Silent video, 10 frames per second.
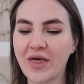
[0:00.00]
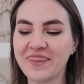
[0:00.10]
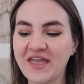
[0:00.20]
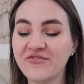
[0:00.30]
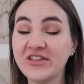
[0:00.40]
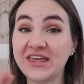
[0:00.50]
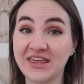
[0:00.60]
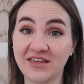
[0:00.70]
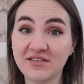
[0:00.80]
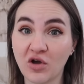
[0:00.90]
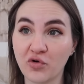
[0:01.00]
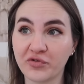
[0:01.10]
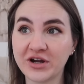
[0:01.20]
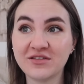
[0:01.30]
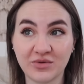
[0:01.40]
and thankfully he's
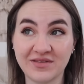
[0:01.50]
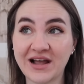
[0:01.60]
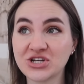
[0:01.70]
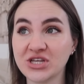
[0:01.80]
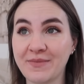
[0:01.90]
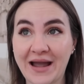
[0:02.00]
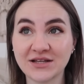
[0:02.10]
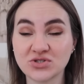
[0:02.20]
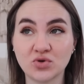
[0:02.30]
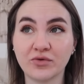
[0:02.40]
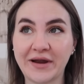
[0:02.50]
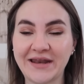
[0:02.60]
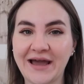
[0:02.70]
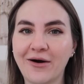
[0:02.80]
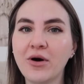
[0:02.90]
over it, so he's actually back at school
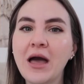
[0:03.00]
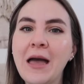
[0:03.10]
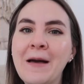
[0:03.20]
right now.